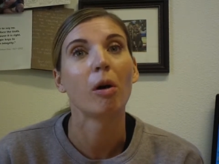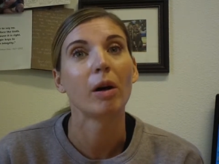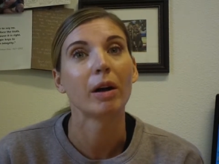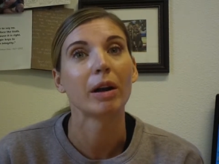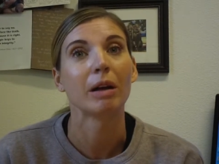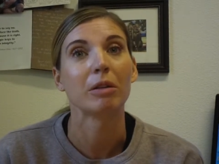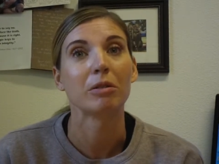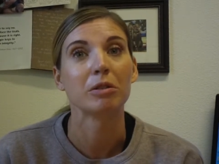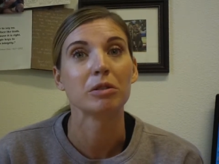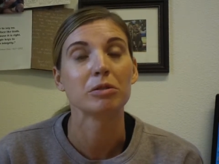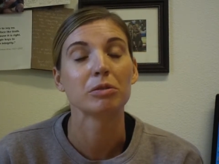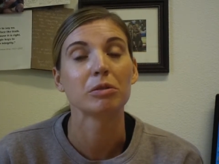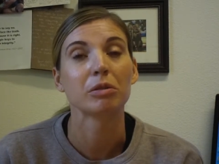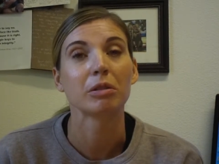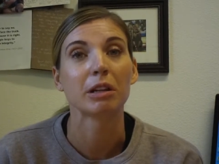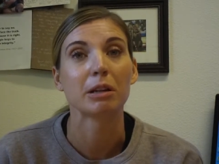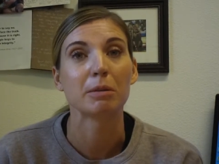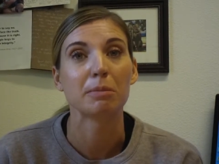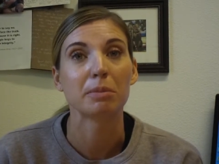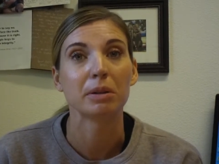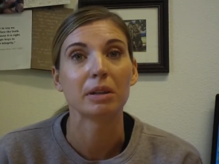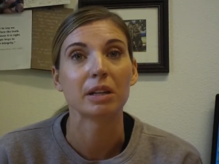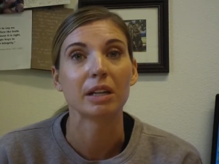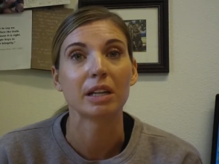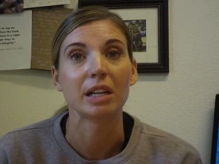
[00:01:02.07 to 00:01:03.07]
And I was really
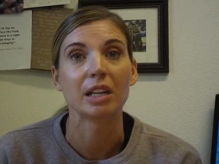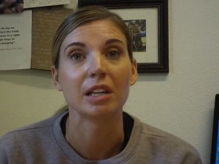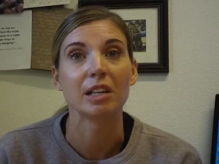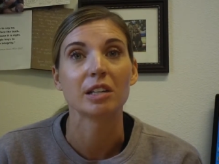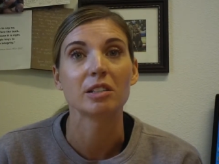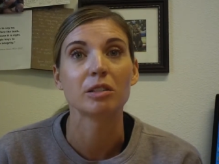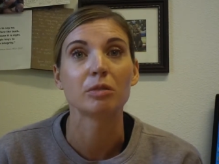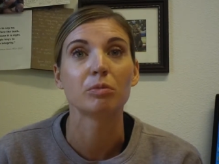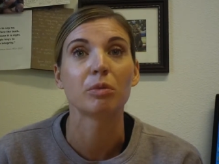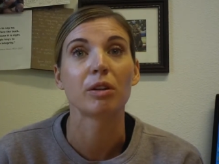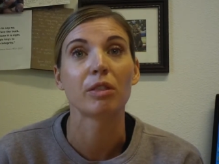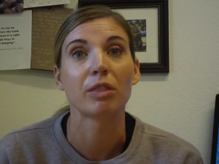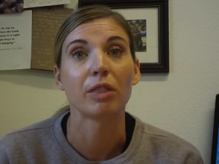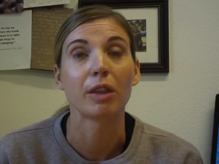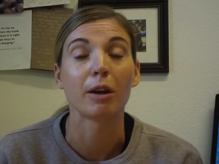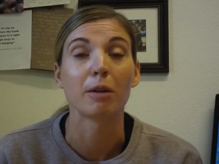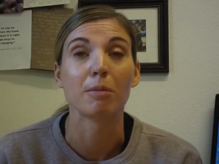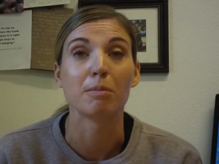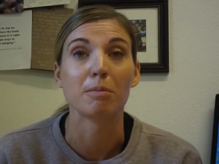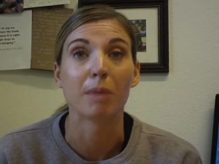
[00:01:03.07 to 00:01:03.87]
pleased with their